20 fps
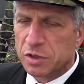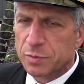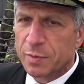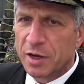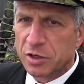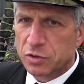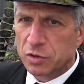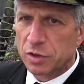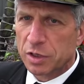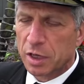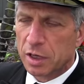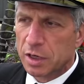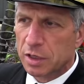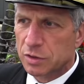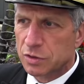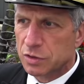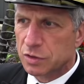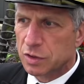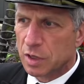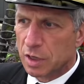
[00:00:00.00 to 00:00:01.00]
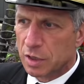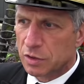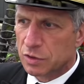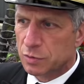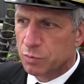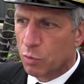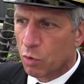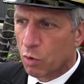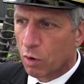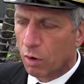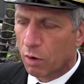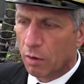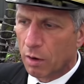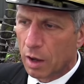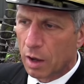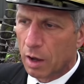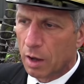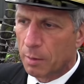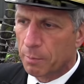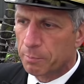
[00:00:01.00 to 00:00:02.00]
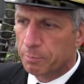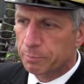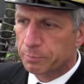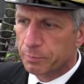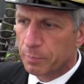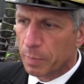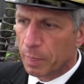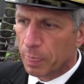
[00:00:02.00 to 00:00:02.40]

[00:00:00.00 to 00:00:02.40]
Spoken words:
especially in its more